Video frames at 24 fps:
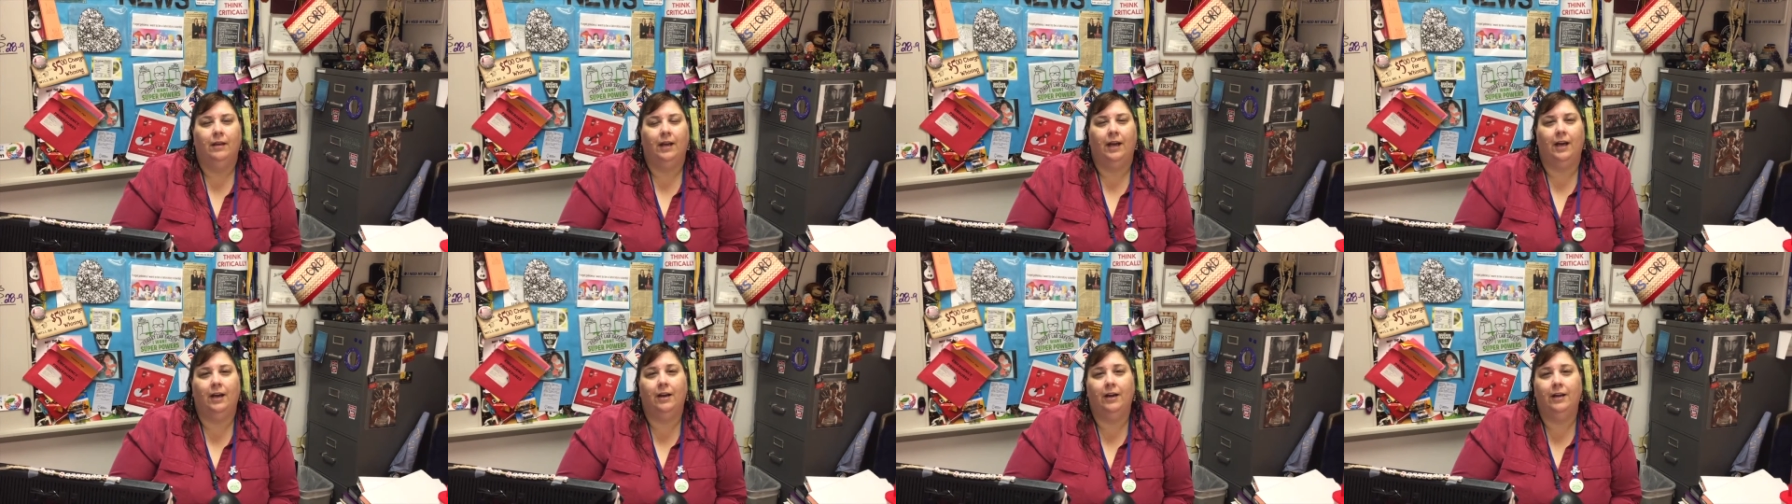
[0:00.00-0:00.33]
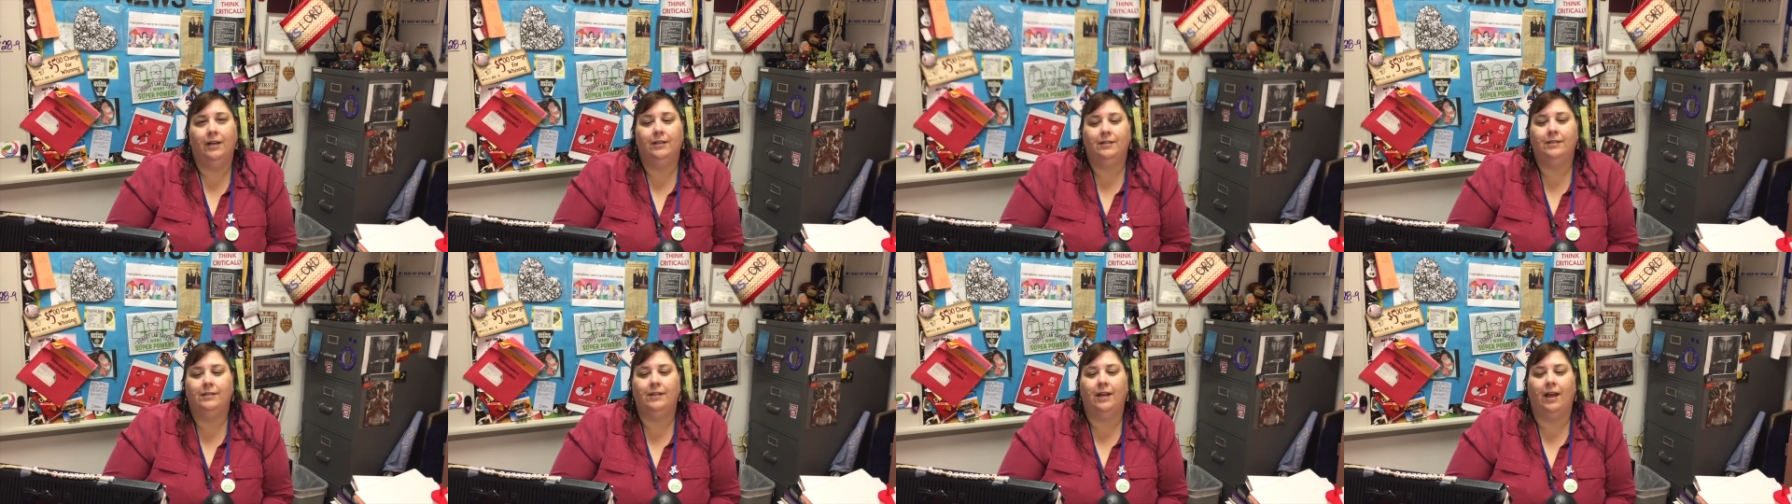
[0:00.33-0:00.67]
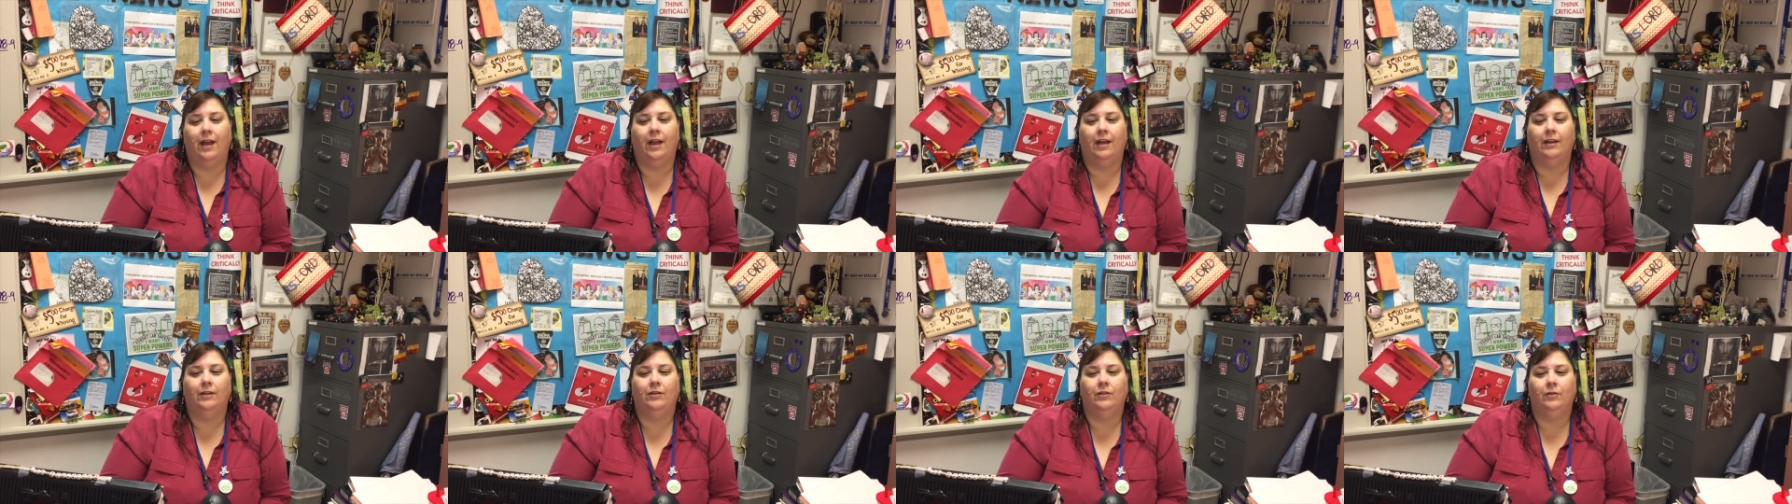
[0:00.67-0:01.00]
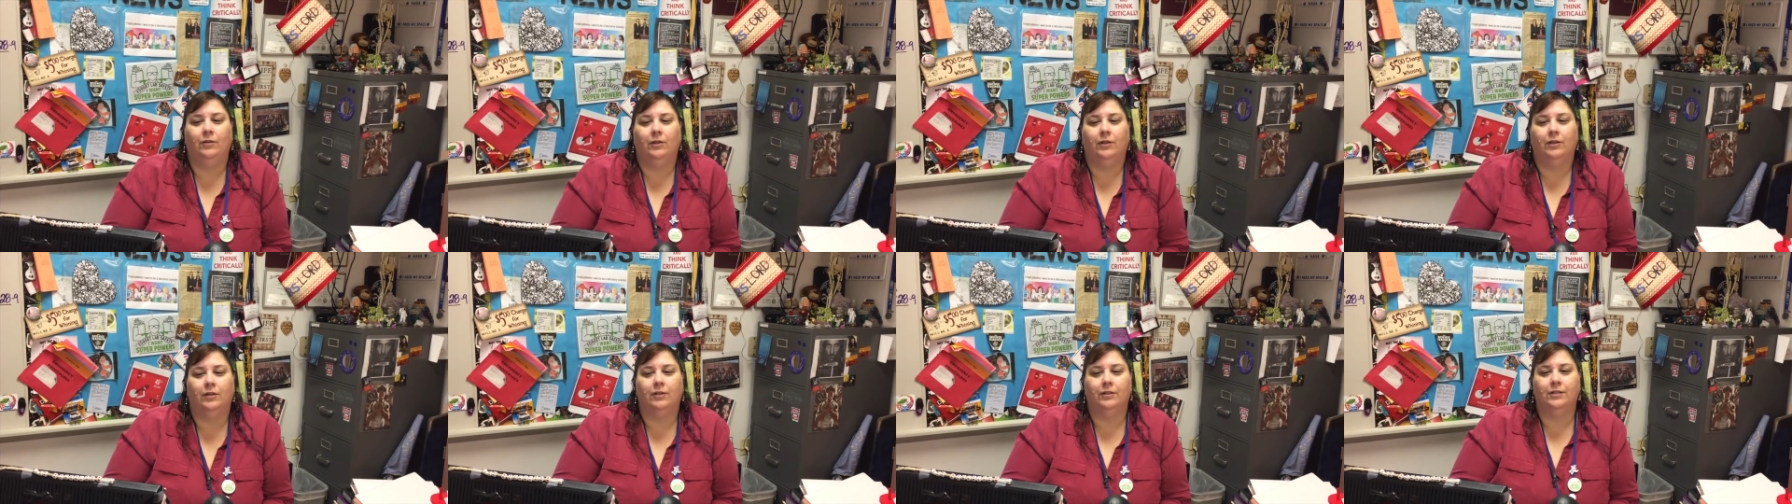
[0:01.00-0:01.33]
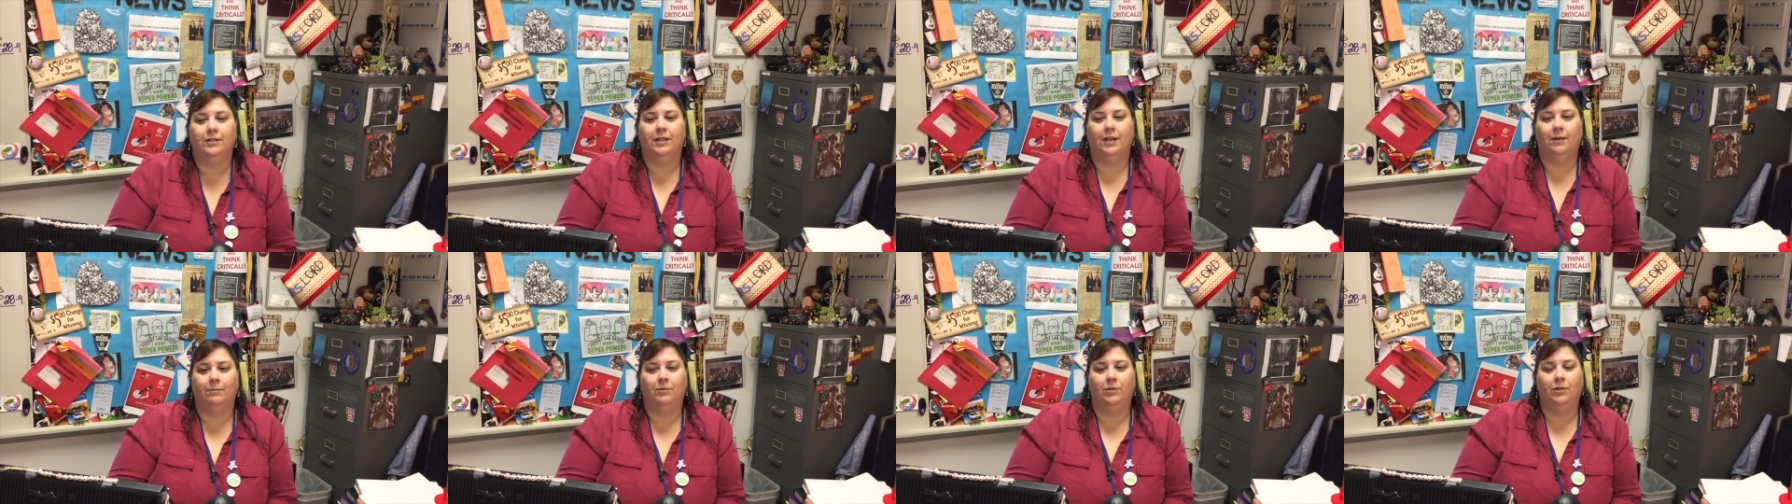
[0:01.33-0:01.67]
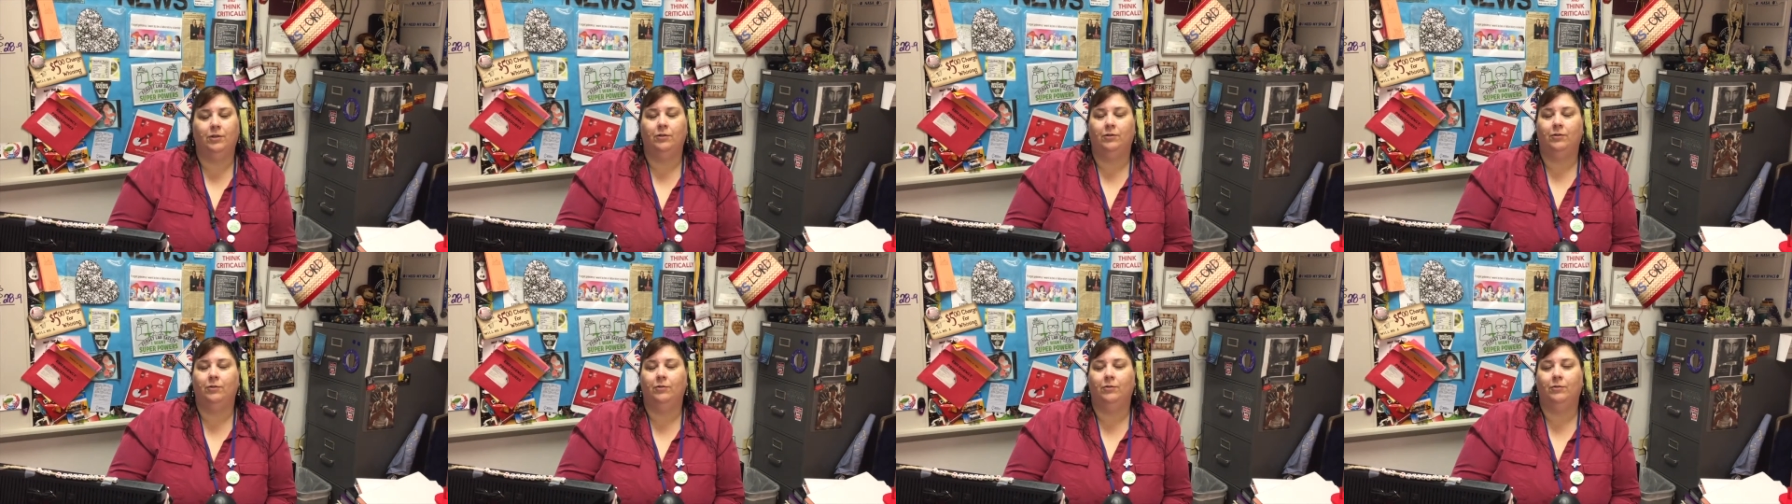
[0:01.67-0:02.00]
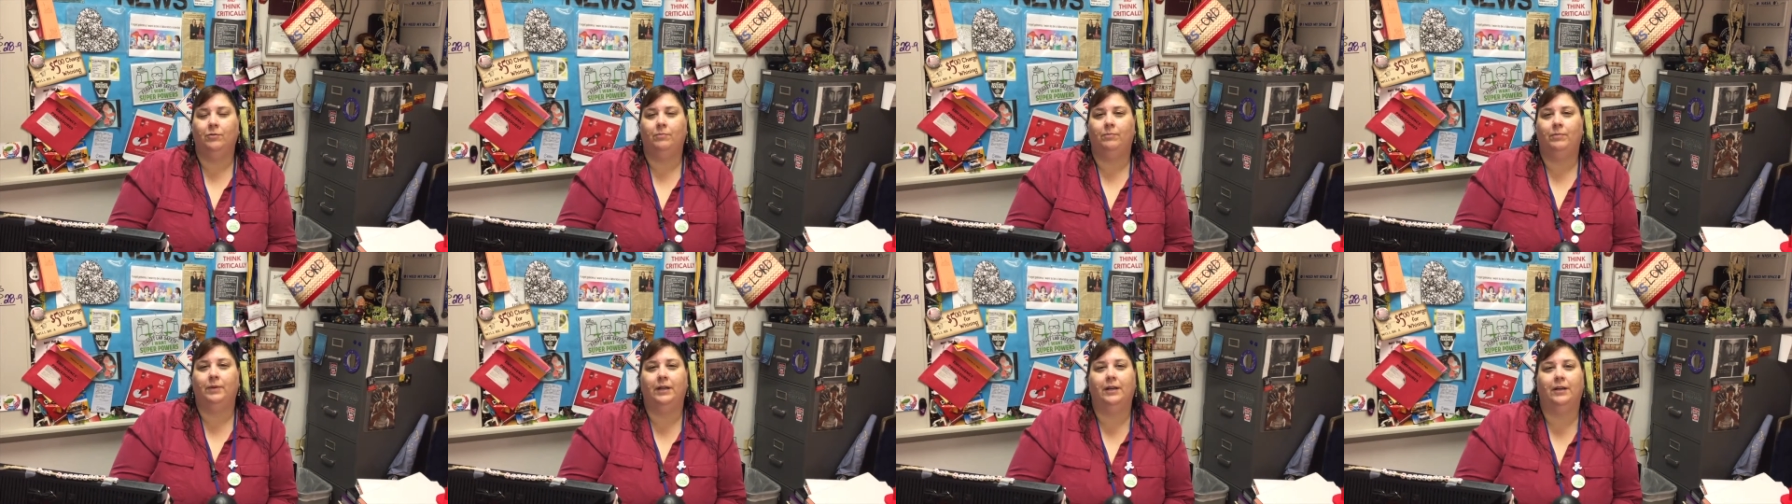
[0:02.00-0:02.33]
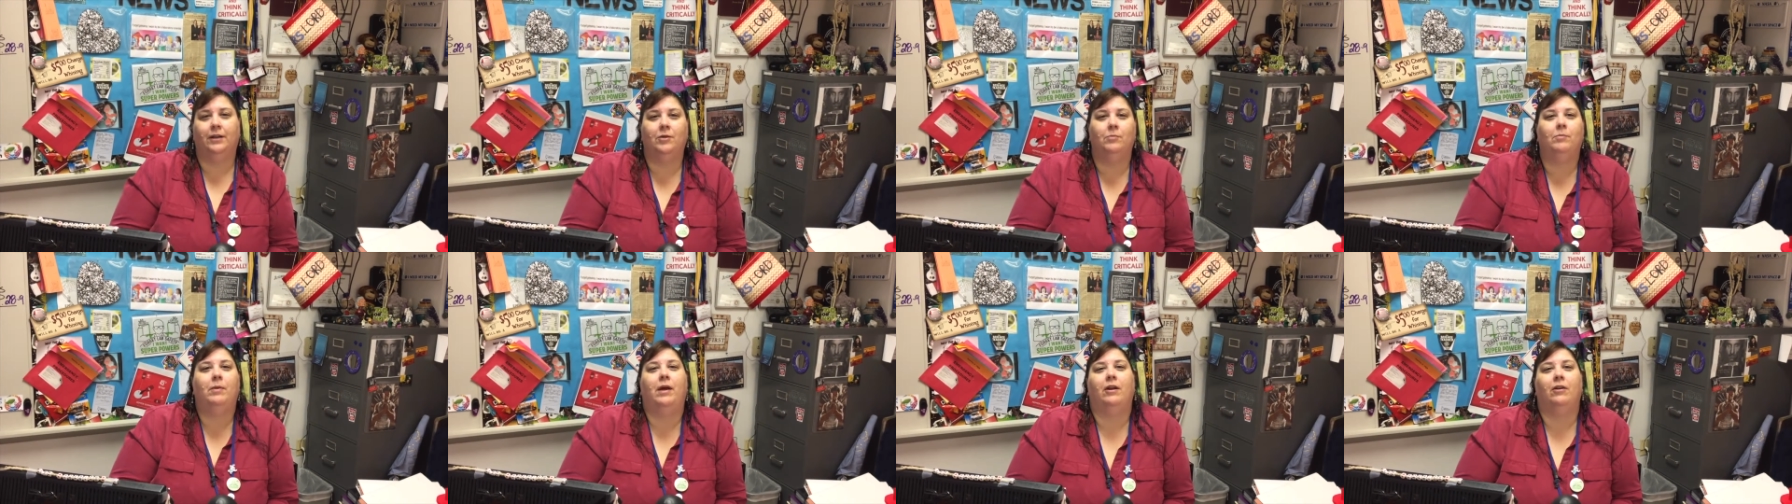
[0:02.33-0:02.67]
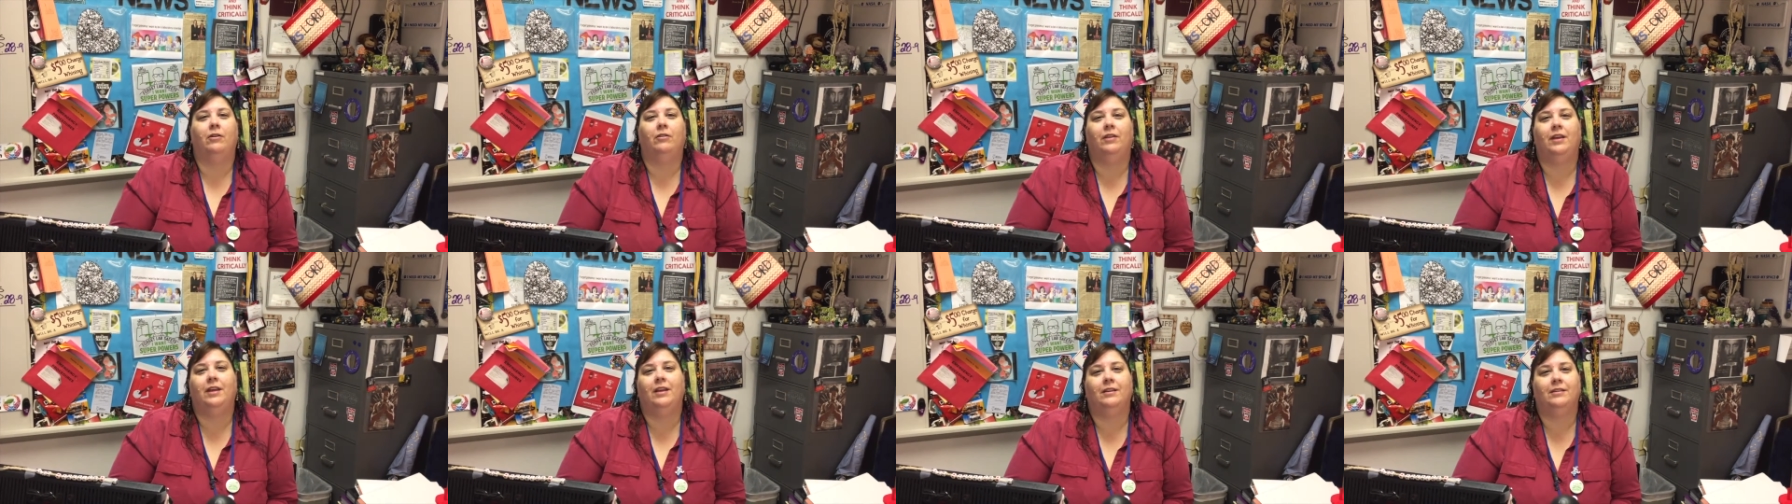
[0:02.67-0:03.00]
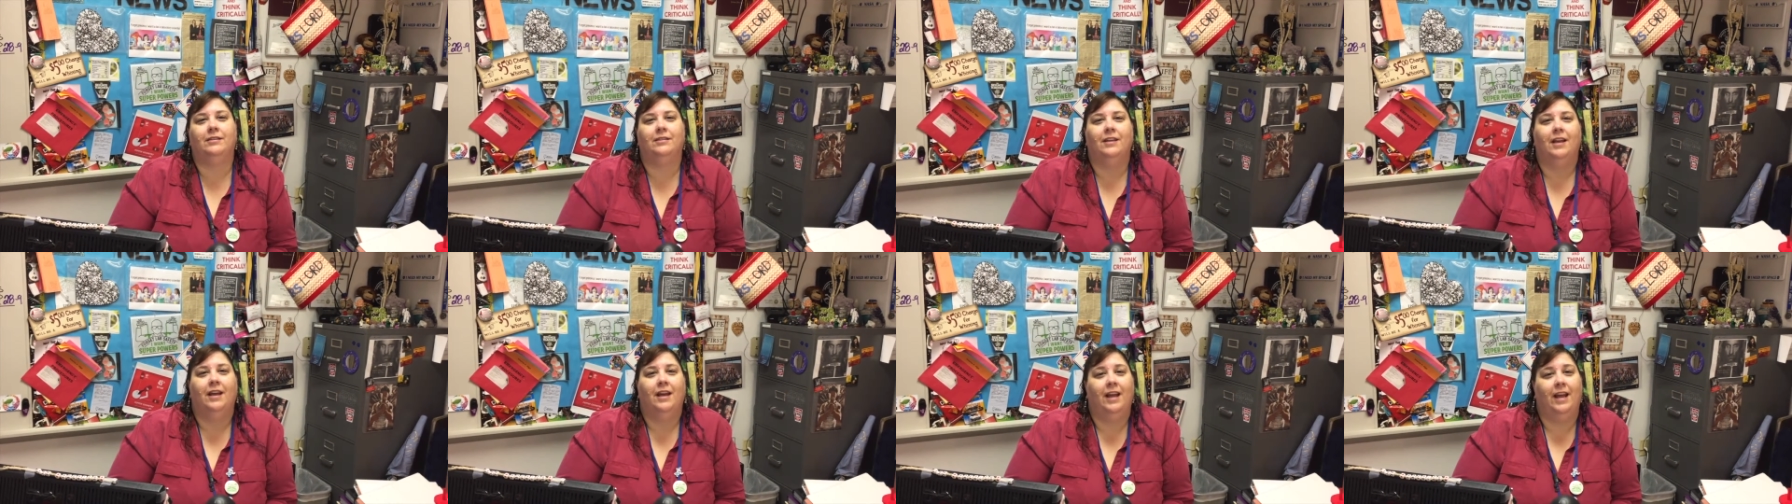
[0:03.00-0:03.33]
areas and to encourage them to do bigger and better things.